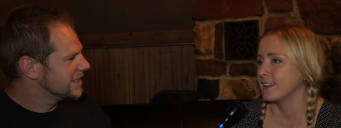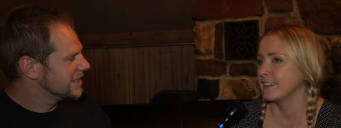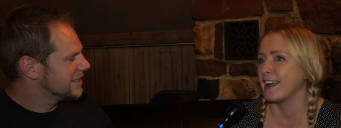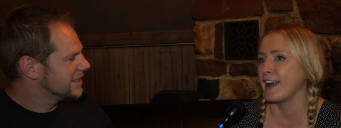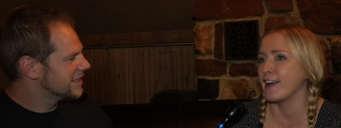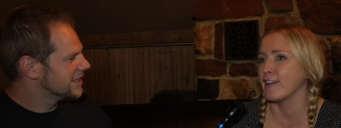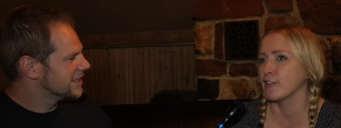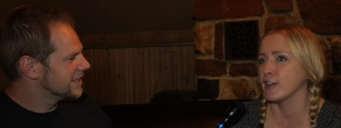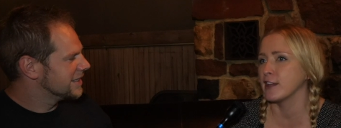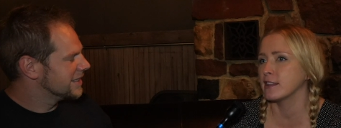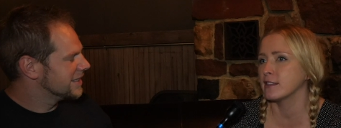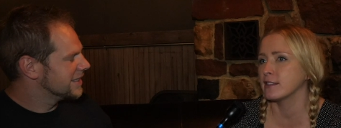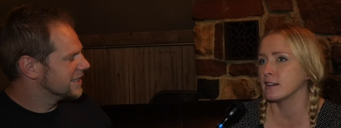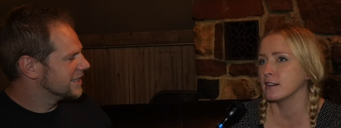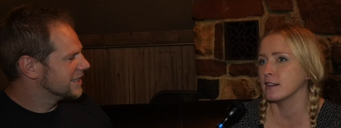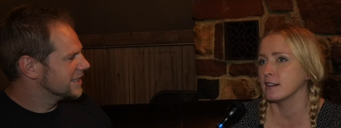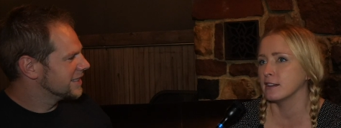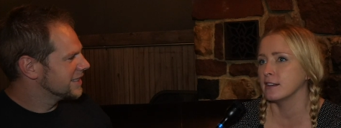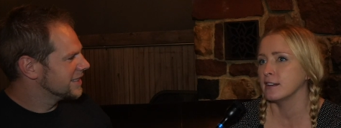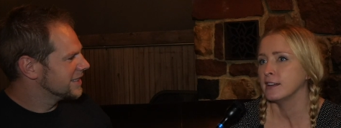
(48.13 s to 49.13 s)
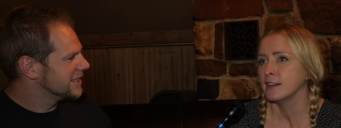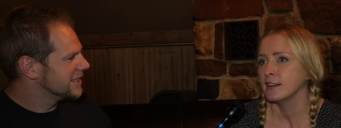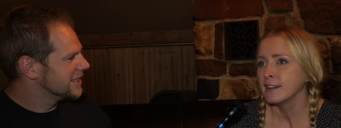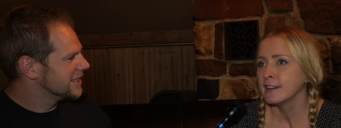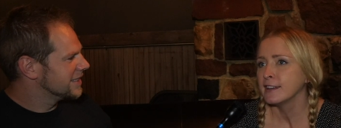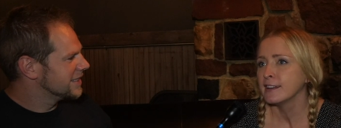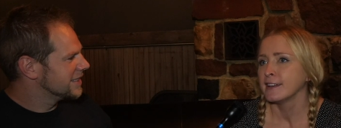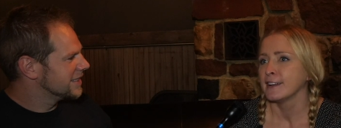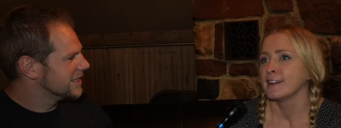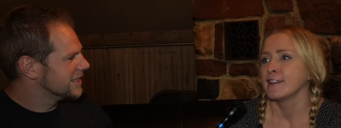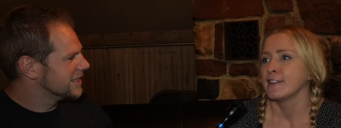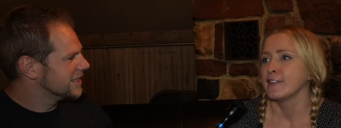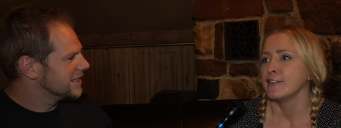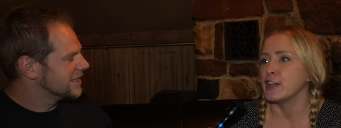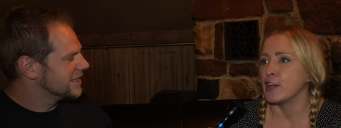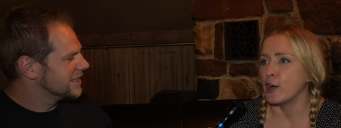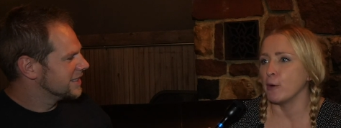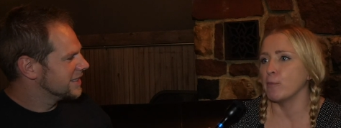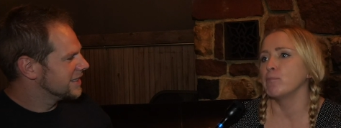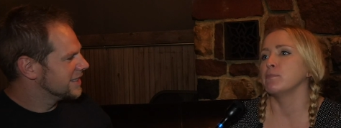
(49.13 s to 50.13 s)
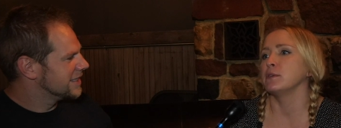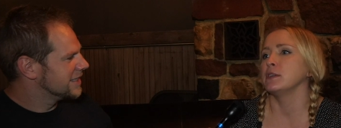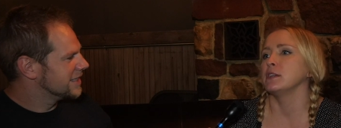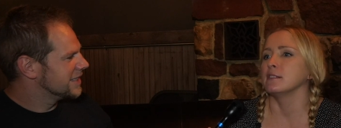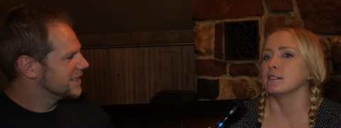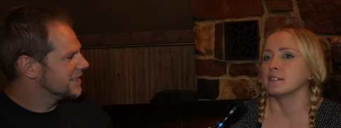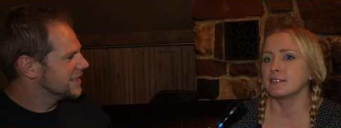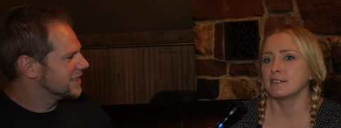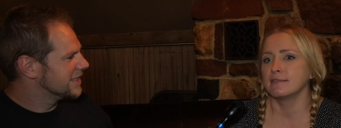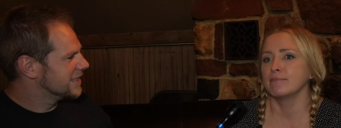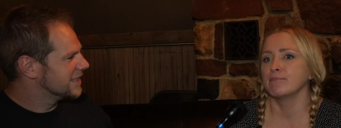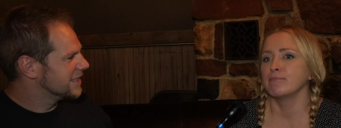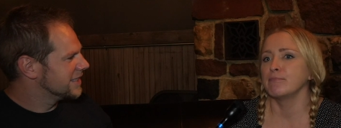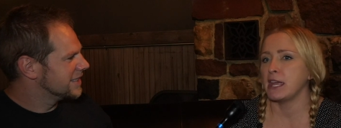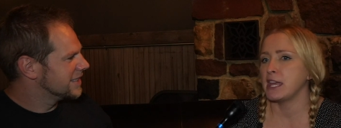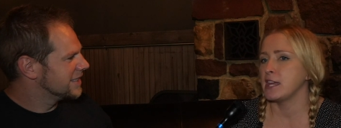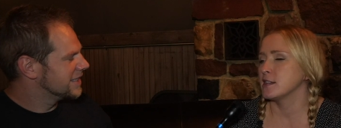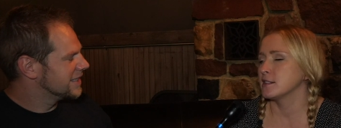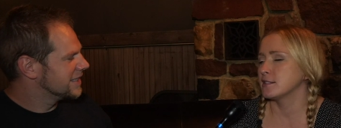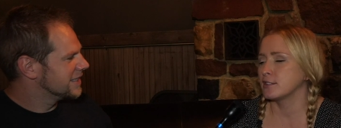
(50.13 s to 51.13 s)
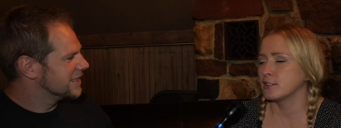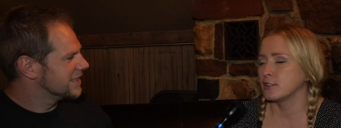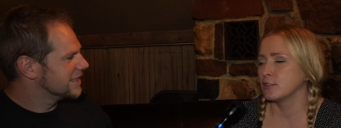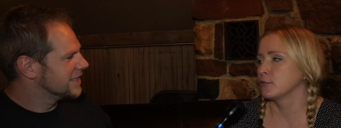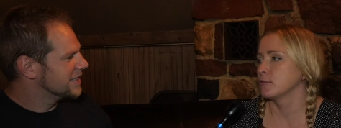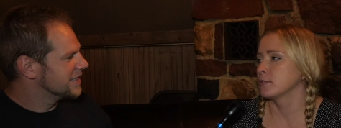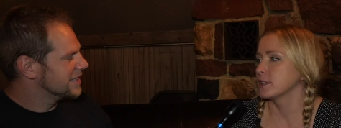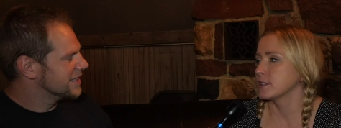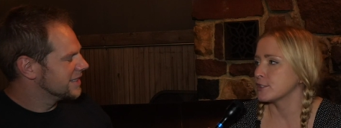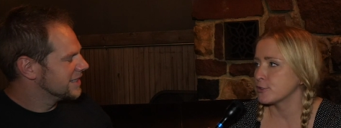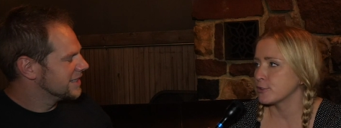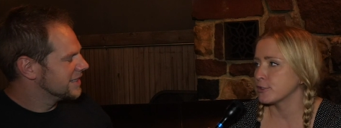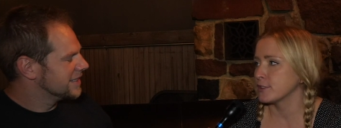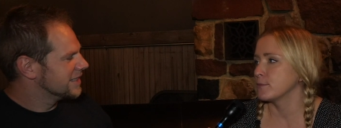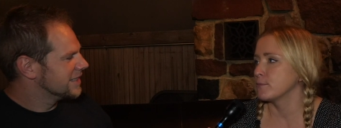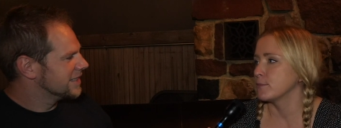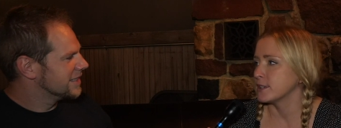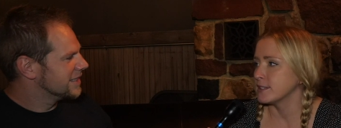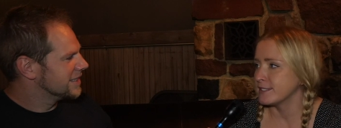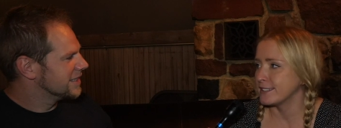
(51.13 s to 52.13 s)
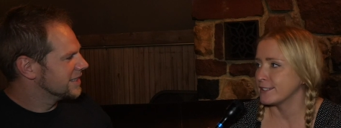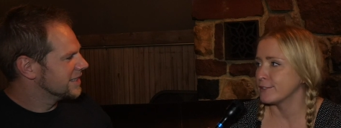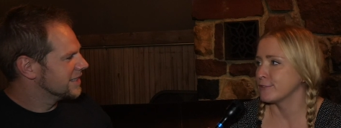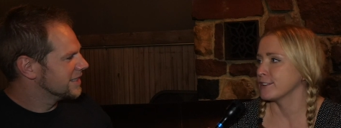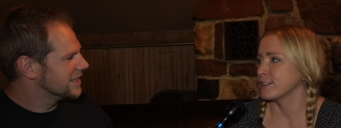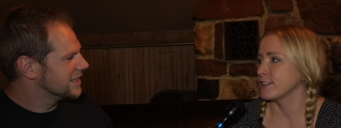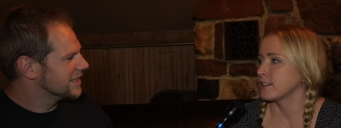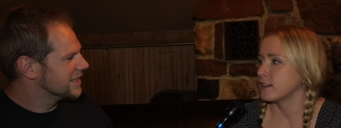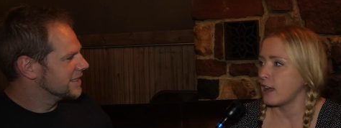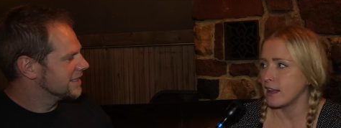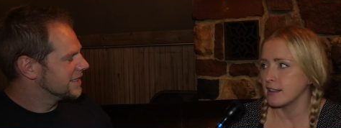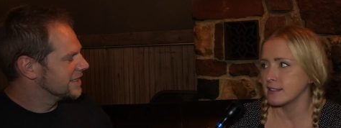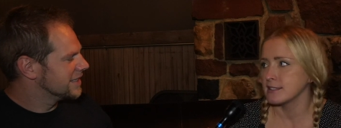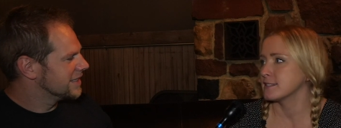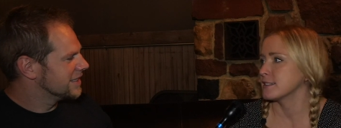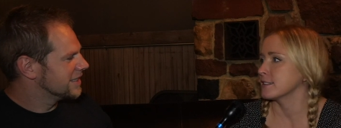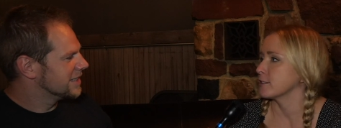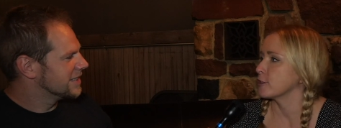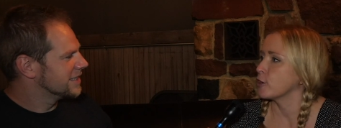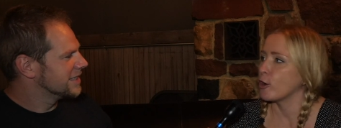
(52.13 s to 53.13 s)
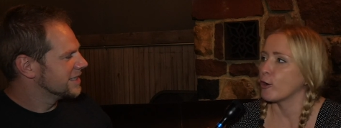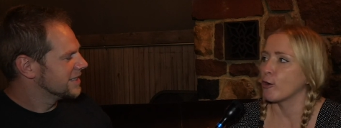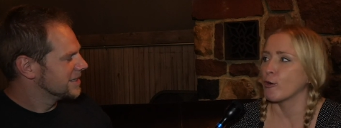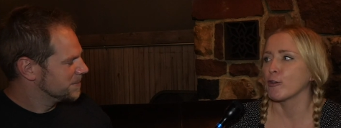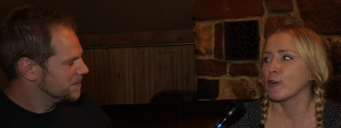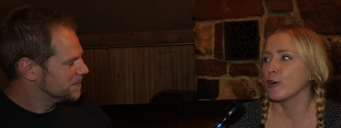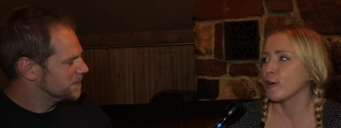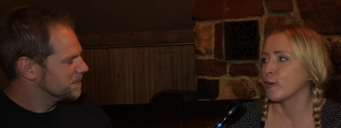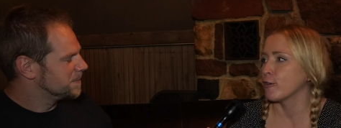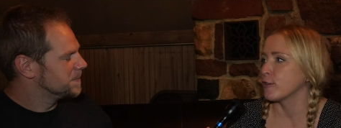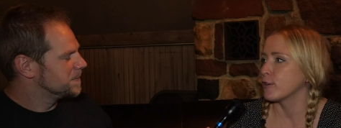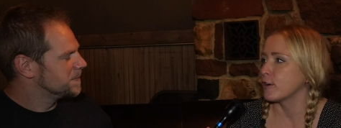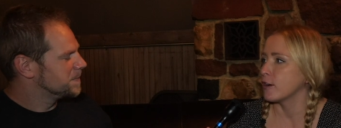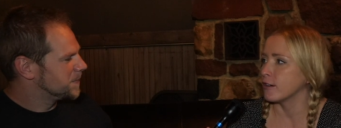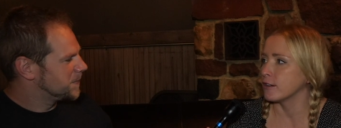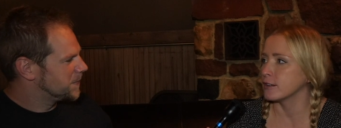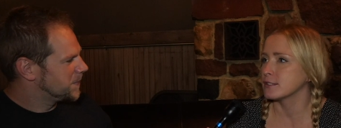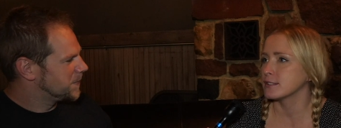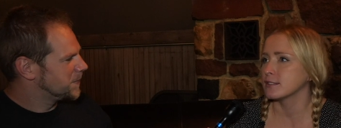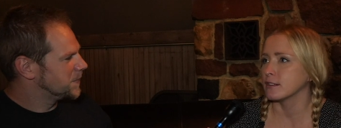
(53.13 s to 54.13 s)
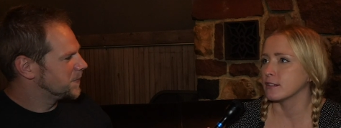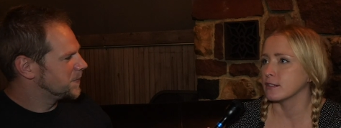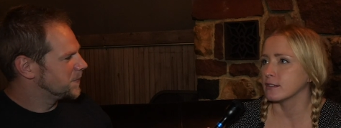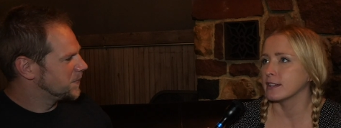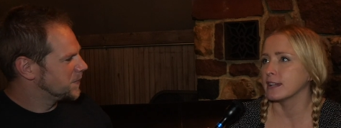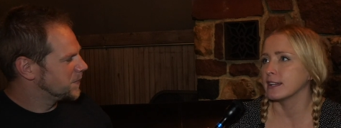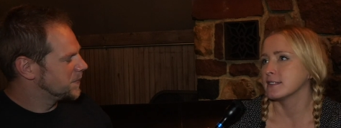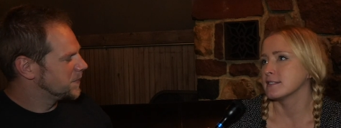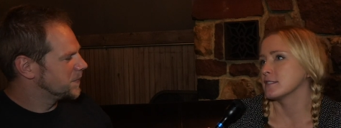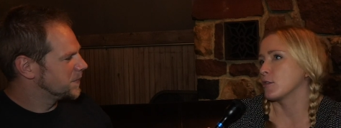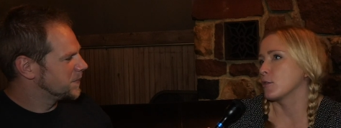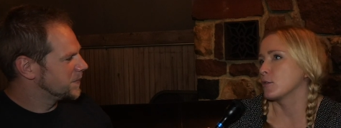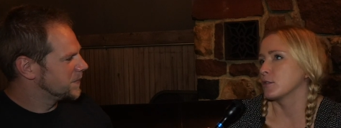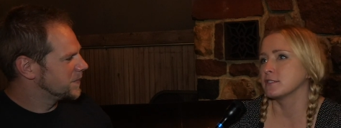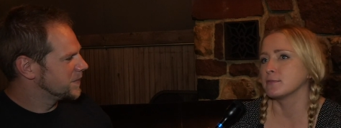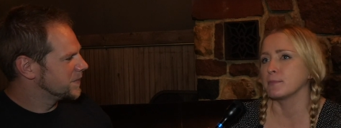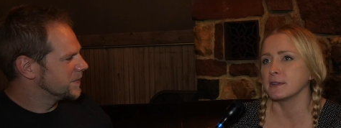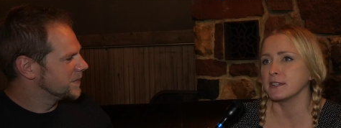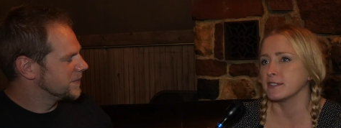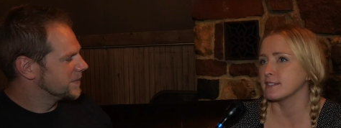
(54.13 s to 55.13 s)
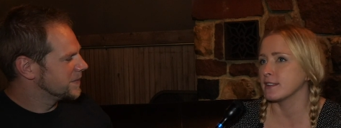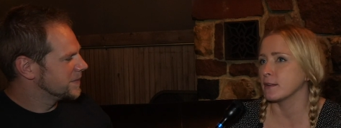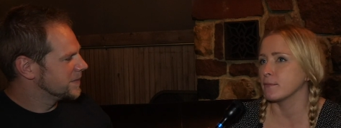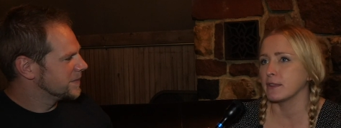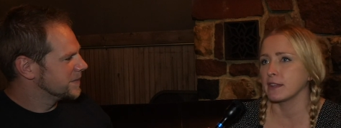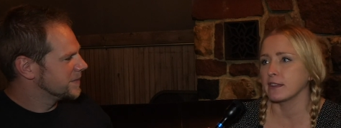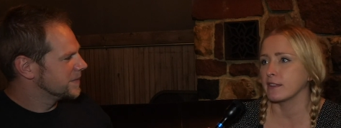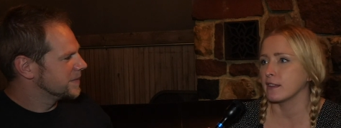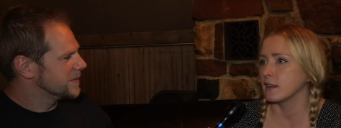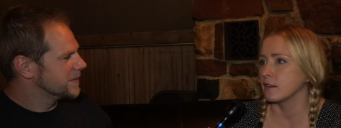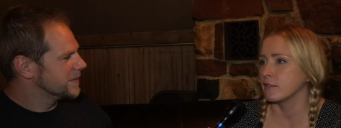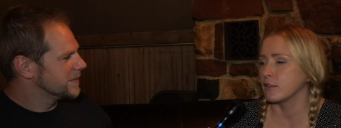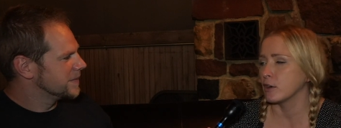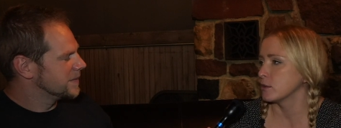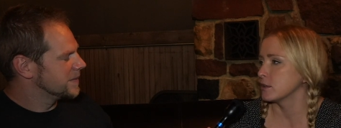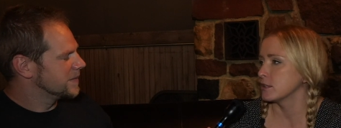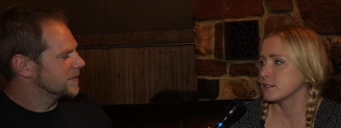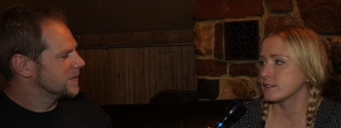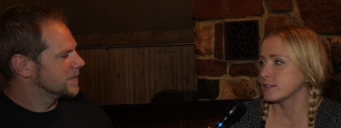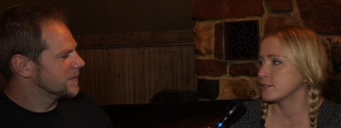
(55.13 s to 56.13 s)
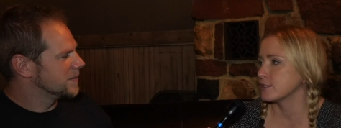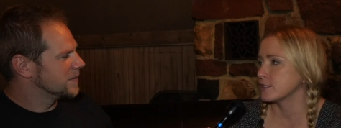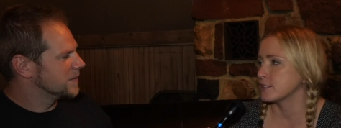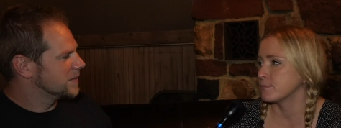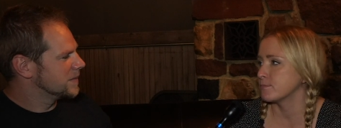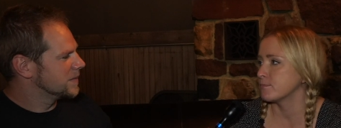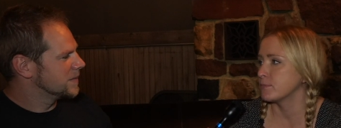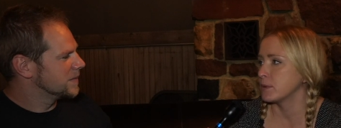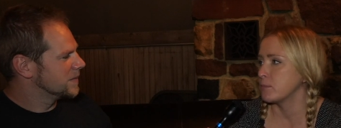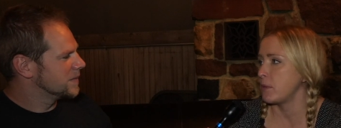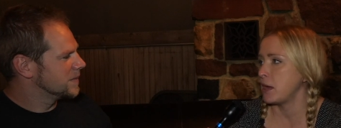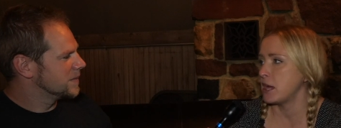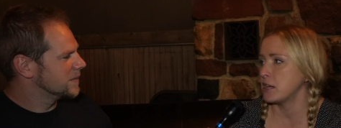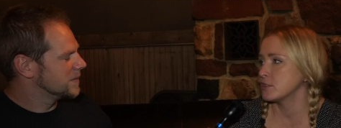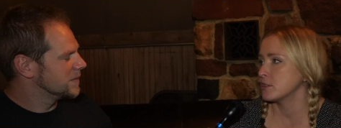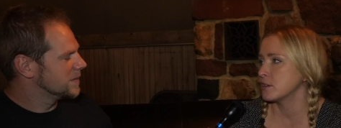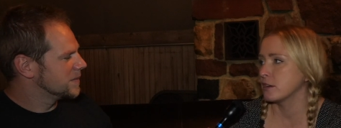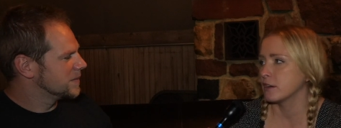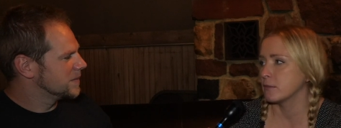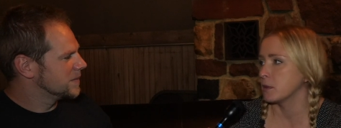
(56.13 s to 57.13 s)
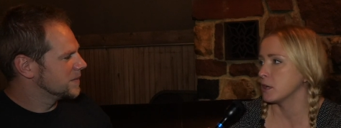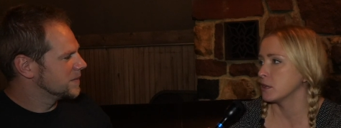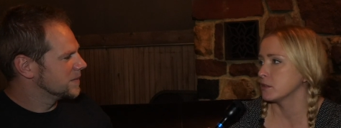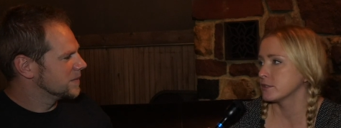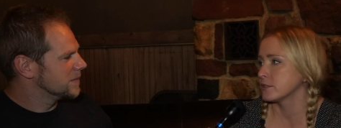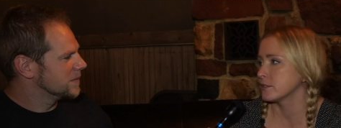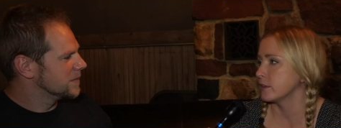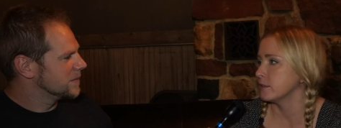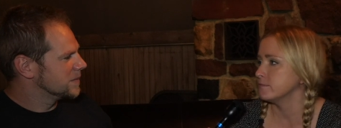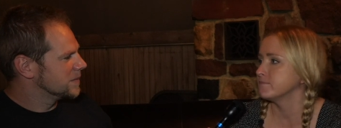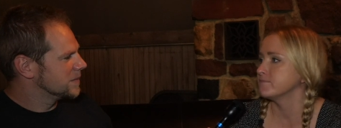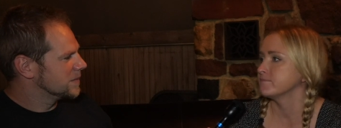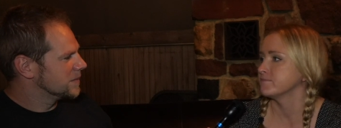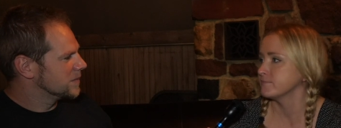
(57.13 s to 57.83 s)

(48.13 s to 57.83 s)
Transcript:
Speaker 1: I, I like the, the upbeat pace too when it's really busy where you're constant go go go so it's always been something that i've always just been passionate about so